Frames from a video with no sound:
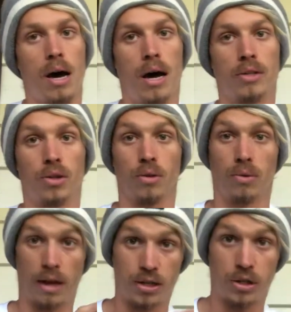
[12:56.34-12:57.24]
So
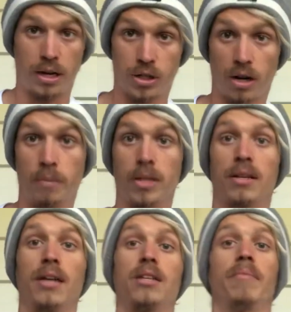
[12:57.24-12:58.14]
each time I
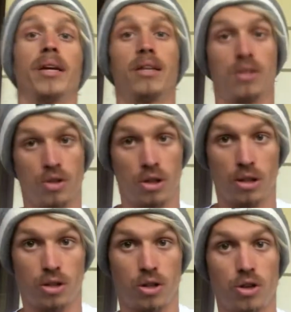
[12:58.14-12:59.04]
say something, it's
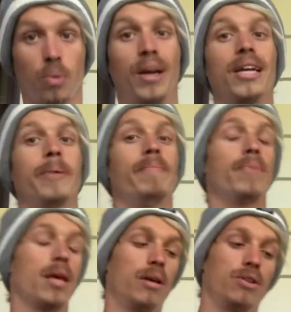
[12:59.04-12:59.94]
the new week.
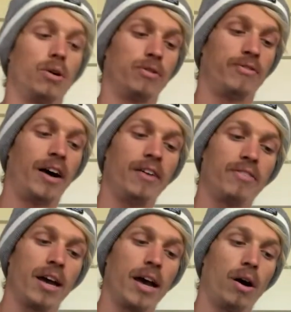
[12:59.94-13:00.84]
So it was
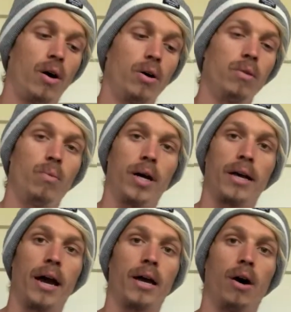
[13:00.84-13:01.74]
5k on,
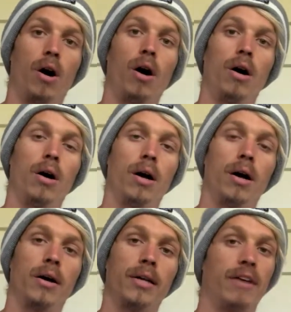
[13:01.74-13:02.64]
1k,
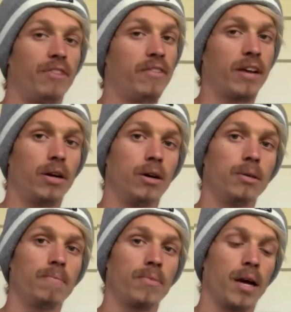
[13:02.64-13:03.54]
5k on,
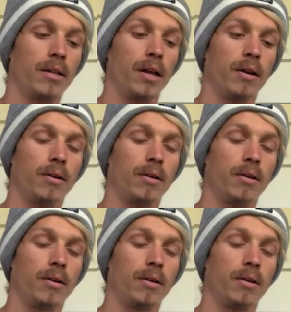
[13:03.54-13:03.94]
and then.